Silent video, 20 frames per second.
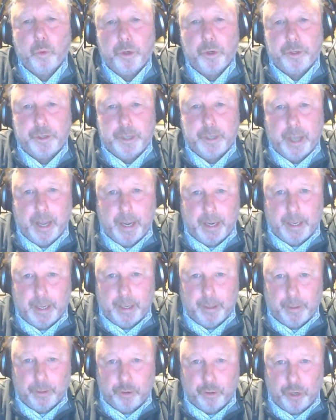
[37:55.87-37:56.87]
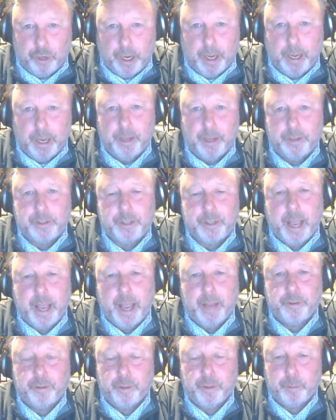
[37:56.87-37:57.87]
would take the
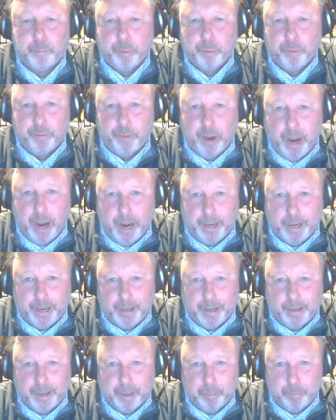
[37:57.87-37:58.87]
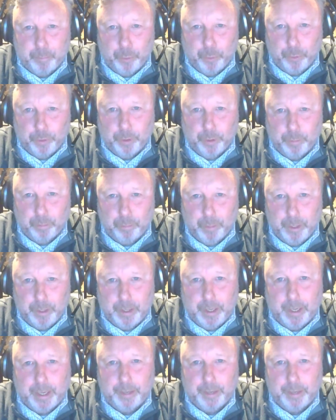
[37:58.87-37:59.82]
shares as the provider and put them